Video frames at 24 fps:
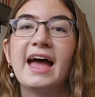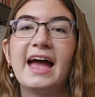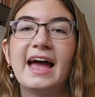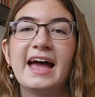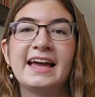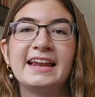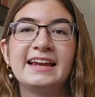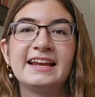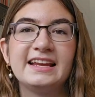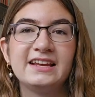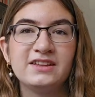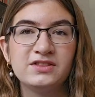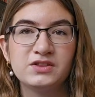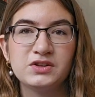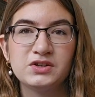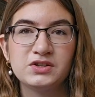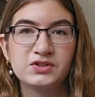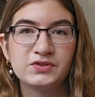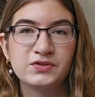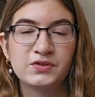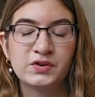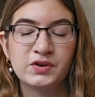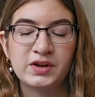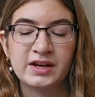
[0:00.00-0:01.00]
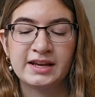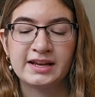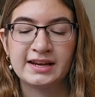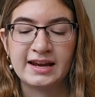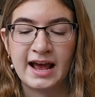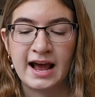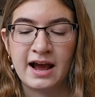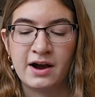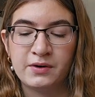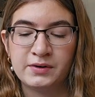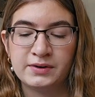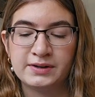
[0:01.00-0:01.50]
And in those 48
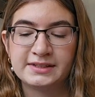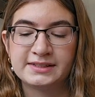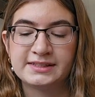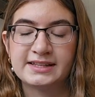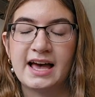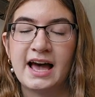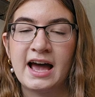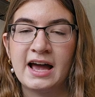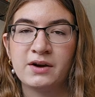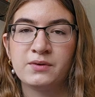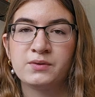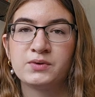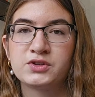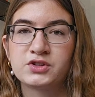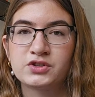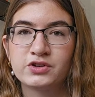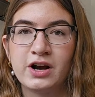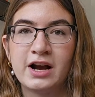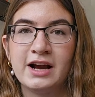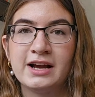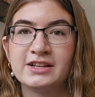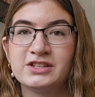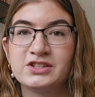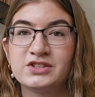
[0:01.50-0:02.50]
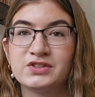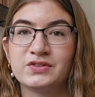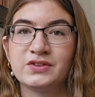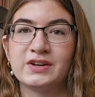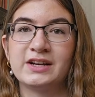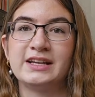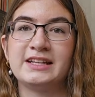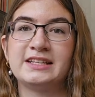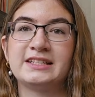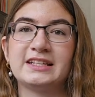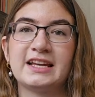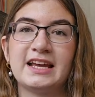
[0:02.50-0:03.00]
hours, I would try to
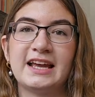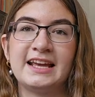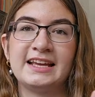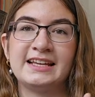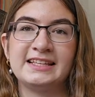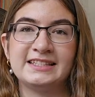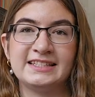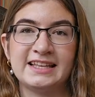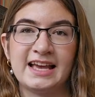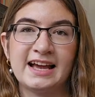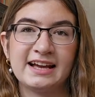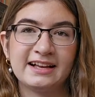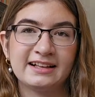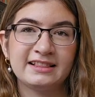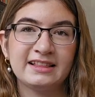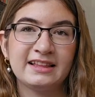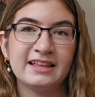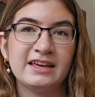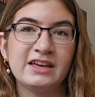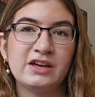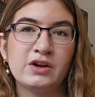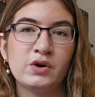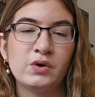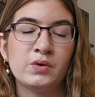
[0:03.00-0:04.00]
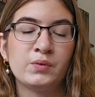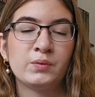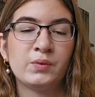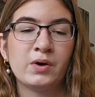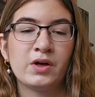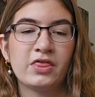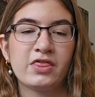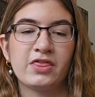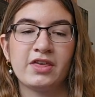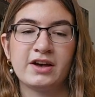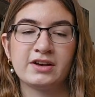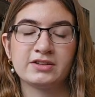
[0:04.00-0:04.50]
read exactly
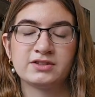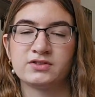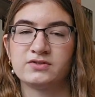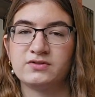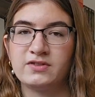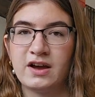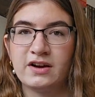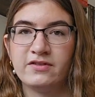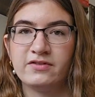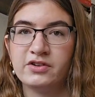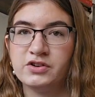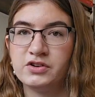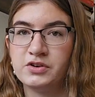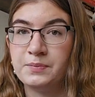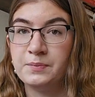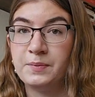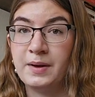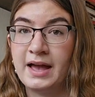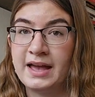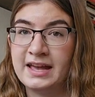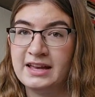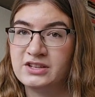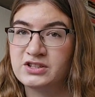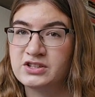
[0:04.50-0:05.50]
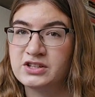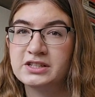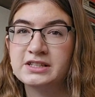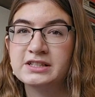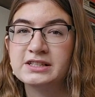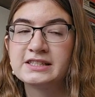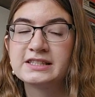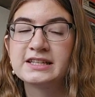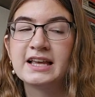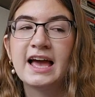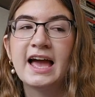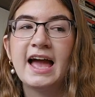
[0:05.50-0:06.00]
1,500
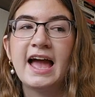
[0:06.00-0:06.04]
pages